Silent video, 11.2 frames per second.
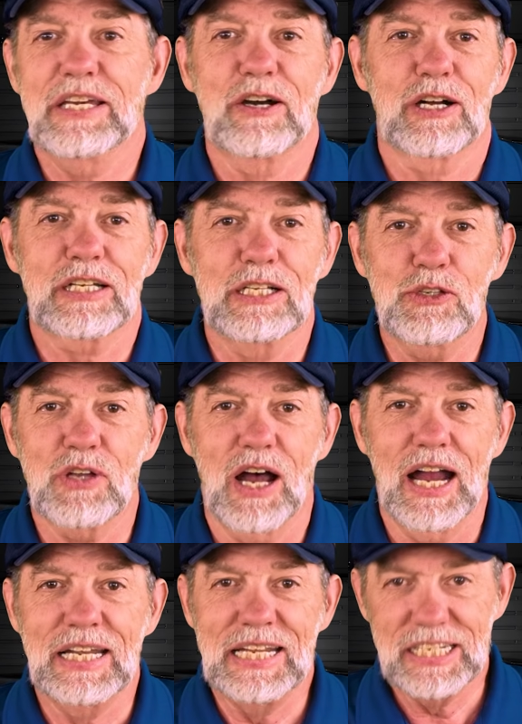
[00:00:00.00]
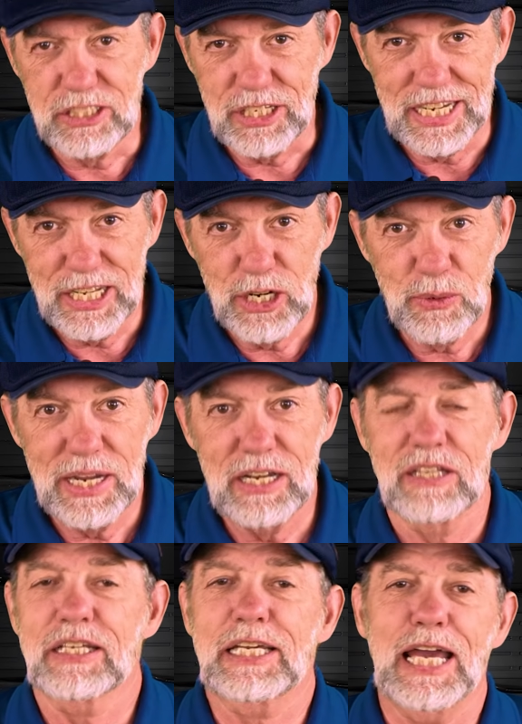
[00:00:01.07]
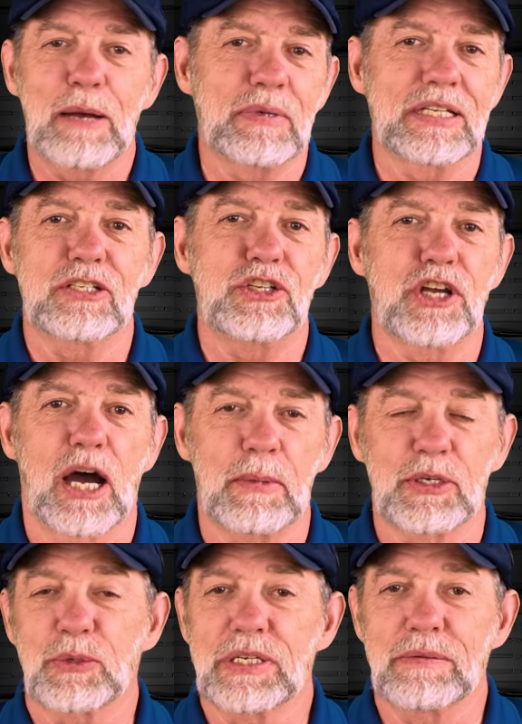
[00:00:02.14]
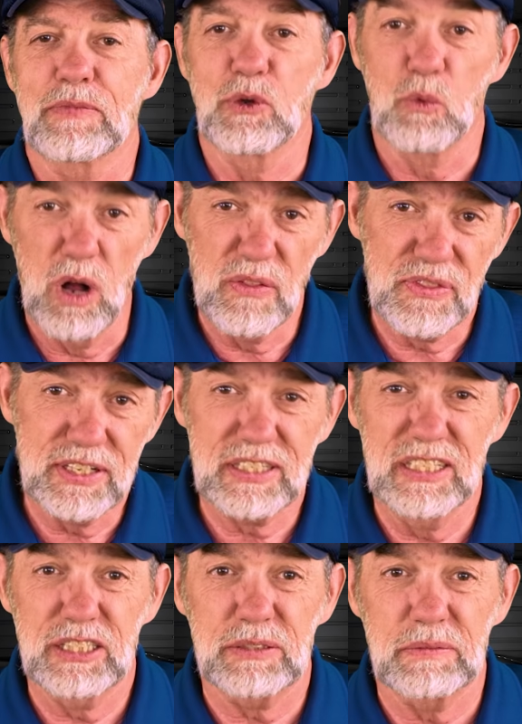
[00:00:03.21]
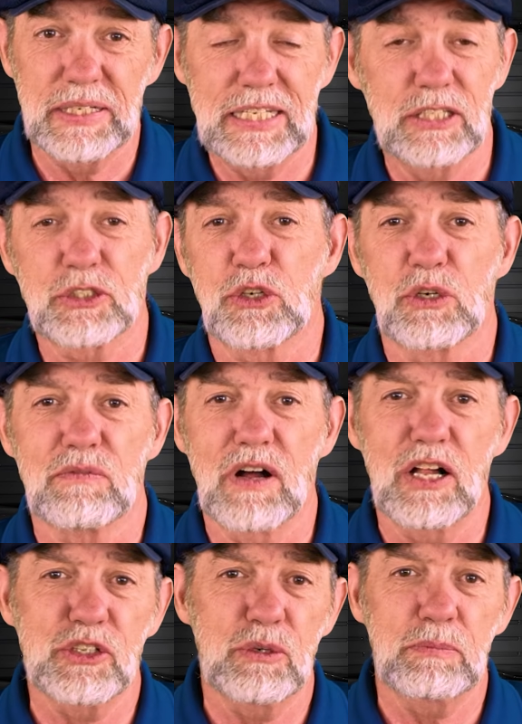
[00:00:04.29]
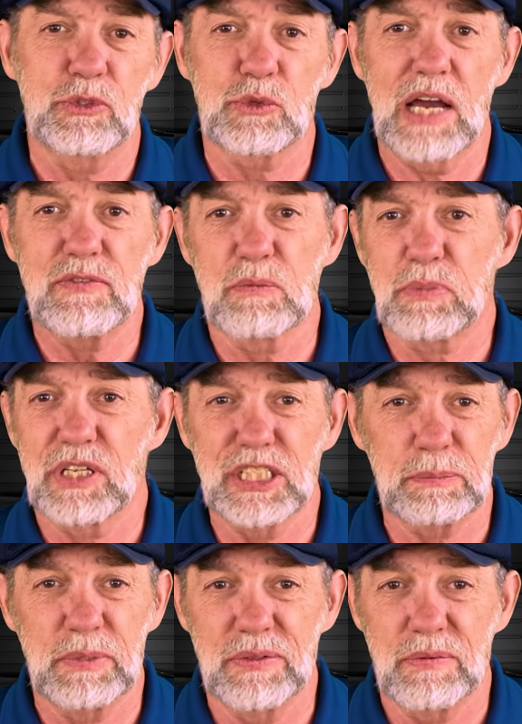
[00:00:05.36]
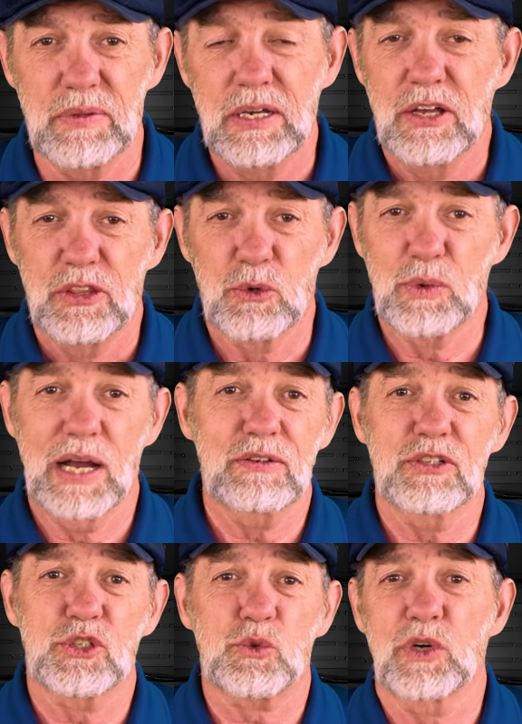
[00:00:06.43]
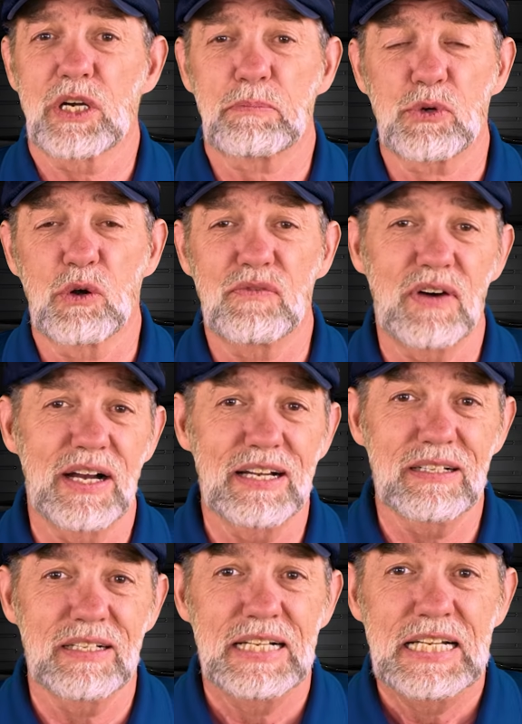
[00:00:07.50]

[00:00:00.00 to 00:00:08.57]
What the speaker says: the Arcus, I needed to iterate on the cabinet geometry, the wall thickness, internal volume, driver placement, the rounded square profile.